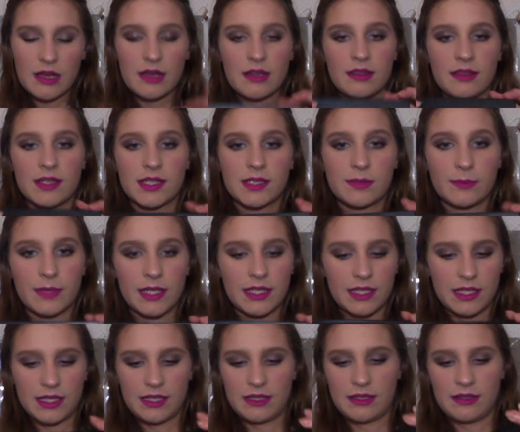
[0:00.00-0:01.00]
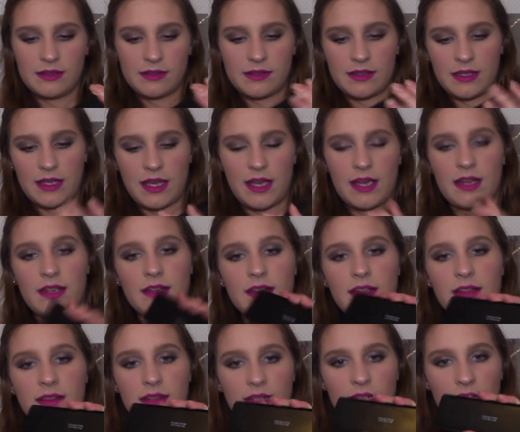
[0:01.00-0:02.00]
This one is,
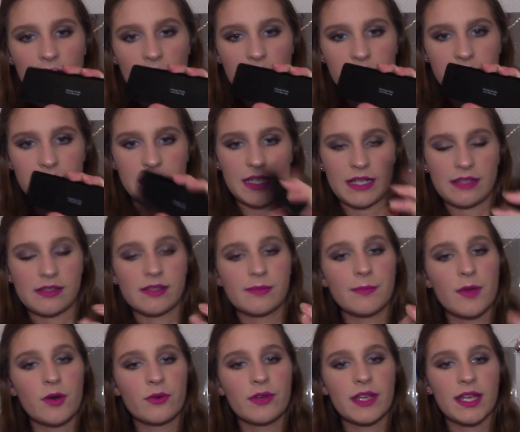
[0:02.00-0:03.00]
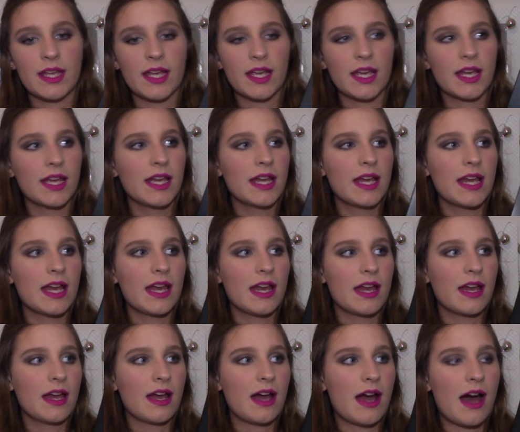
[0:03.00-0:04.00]
again, the Everyday Smoky.
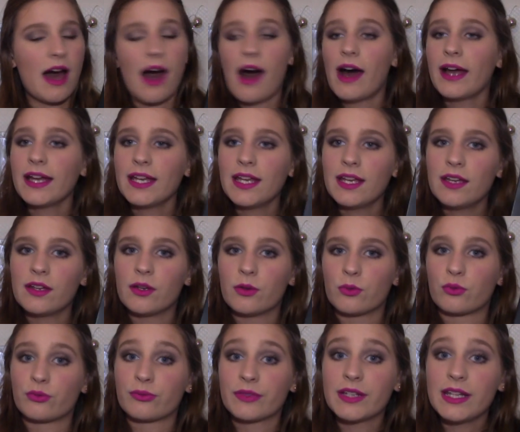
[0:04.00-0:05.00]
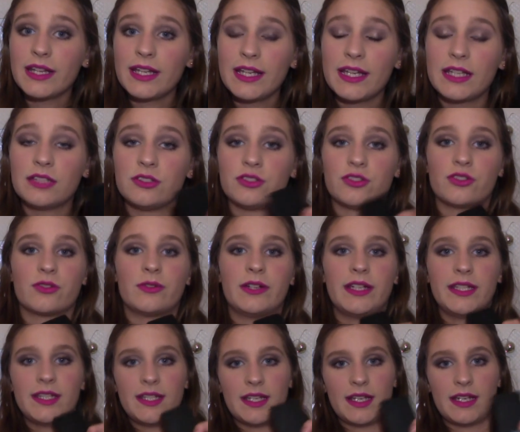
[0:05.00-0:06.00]
I really
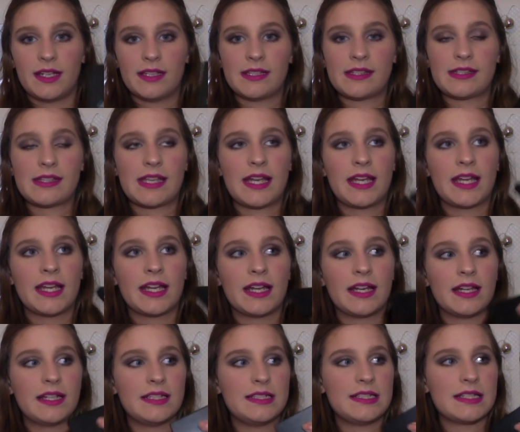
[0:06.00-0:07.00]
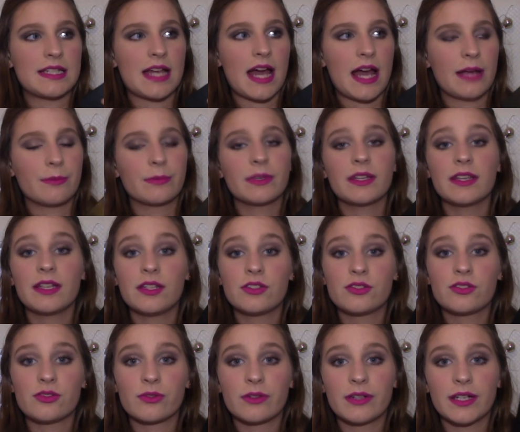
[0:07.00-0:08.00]
enjoyed this, and I really
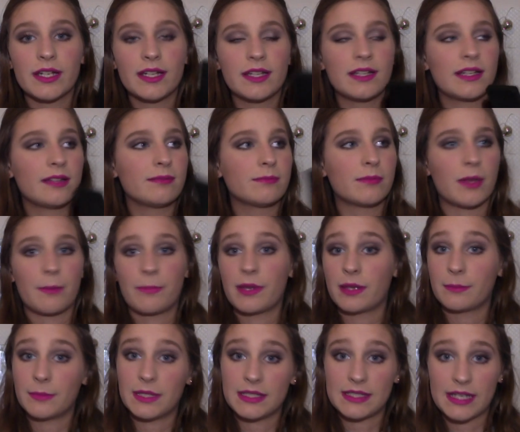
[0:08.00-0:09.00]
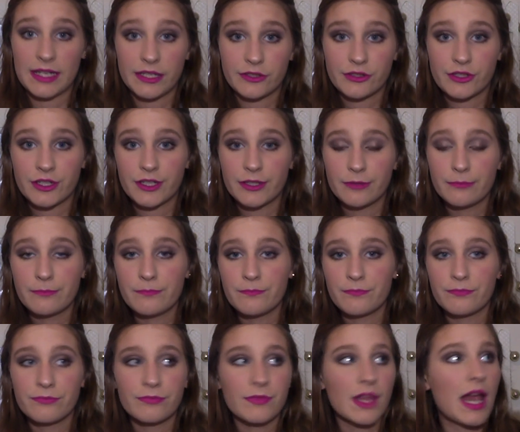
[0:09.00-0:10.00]
enjoyed the pigmentation.
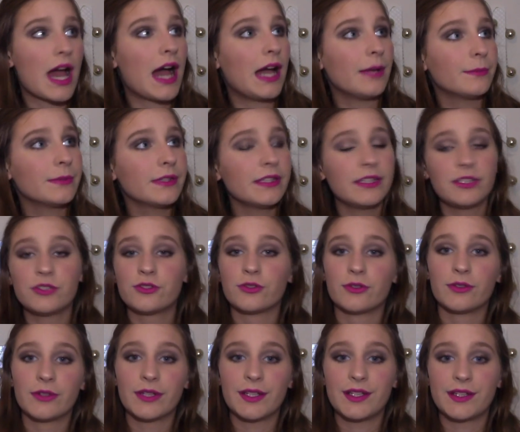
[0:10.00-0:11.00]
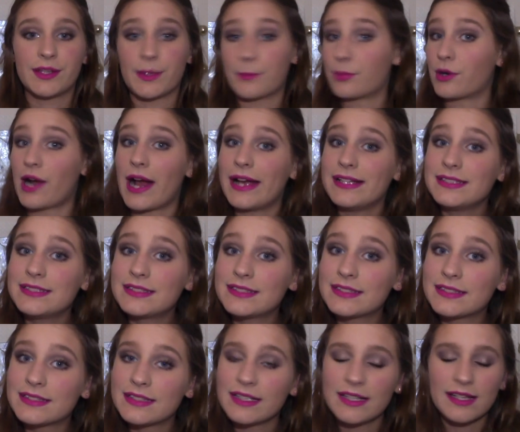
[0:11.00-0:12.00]
I really enjoyed the
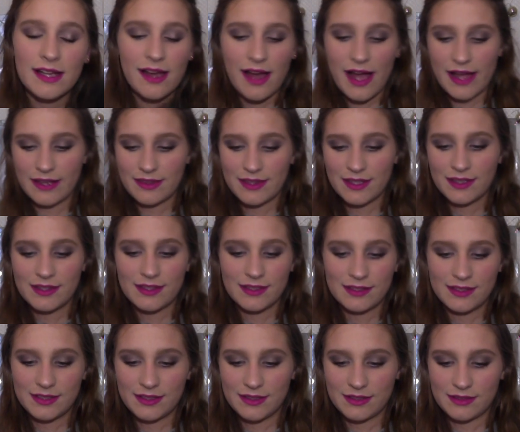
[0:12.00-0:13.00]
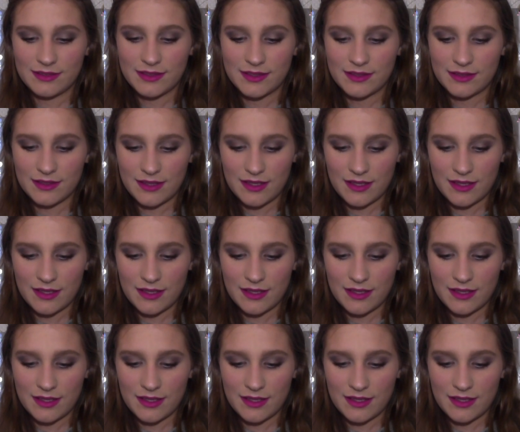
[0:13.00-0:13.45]
price. I think this is